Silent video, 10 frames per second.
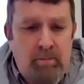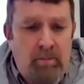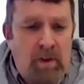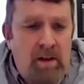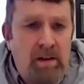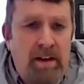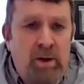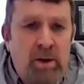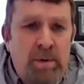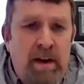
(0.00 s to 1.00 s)
the Lake
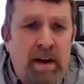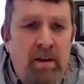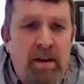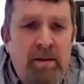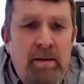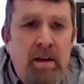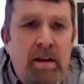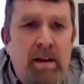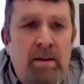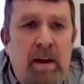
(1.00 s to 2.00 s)
Cushman area.
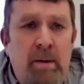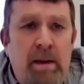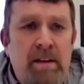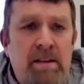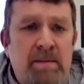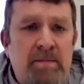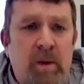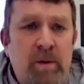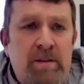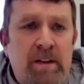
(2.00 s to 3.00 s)
You know, how do we get to some
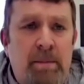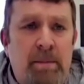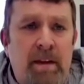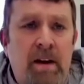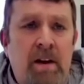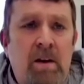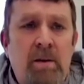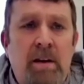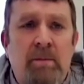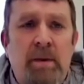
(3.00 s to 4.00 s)
folks up there?
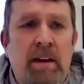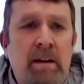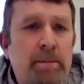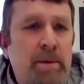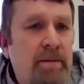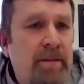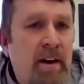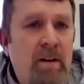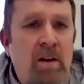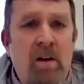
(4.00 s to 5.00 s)
Can we get them to the
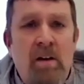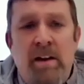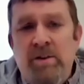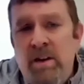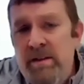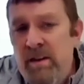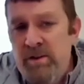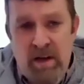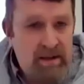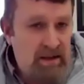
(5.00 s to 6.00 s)
fire hall, get Johnson &
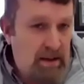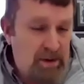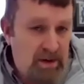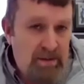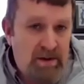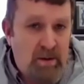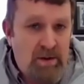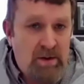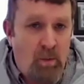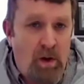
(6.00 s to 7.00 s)
Johnson up to them so
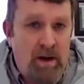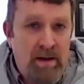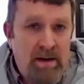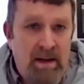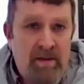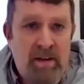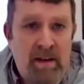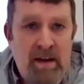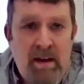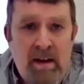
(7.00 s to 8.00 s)
it's a one and done
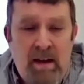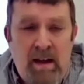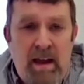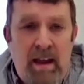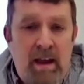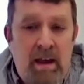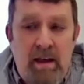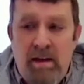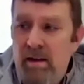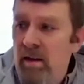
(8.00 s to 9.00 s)
thing?
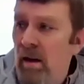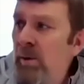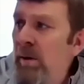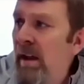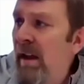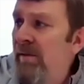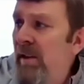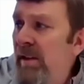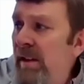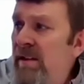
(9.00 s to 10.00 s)
And Audrey and I have
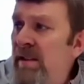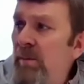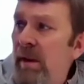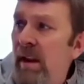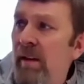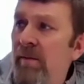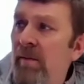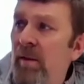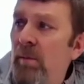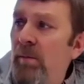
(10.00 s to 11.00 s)
the list that we got
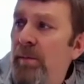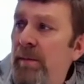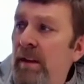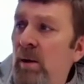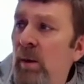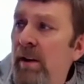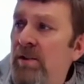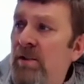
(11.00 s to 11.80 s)
from DOH